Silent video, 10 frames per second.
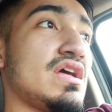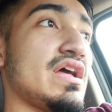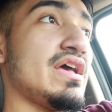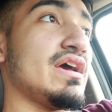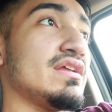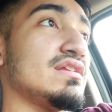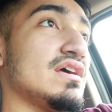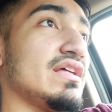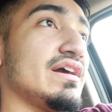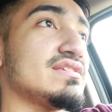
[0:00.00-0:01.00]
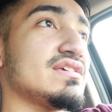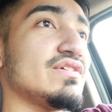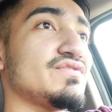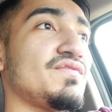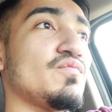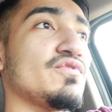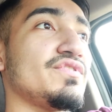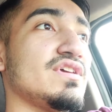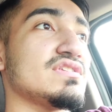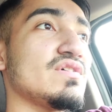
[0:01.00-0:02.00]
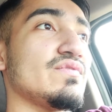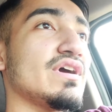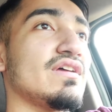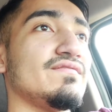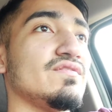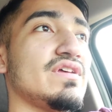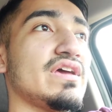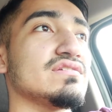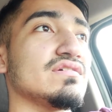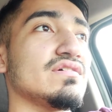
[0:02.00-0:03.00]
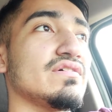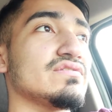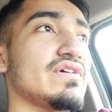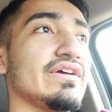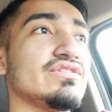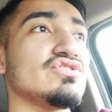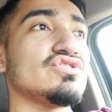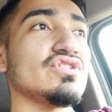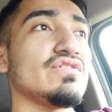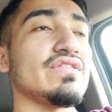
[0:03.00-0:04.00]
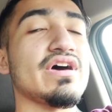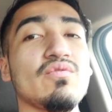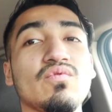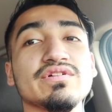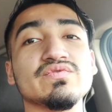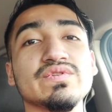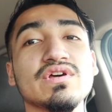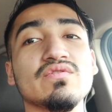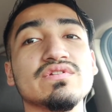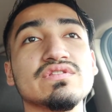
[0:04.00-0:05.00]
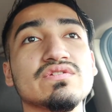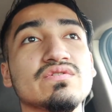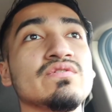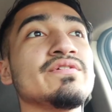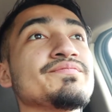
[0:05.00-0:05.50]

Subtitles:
And like I said, there's a few more things that we got a few days ago, so I could just show you that once we go into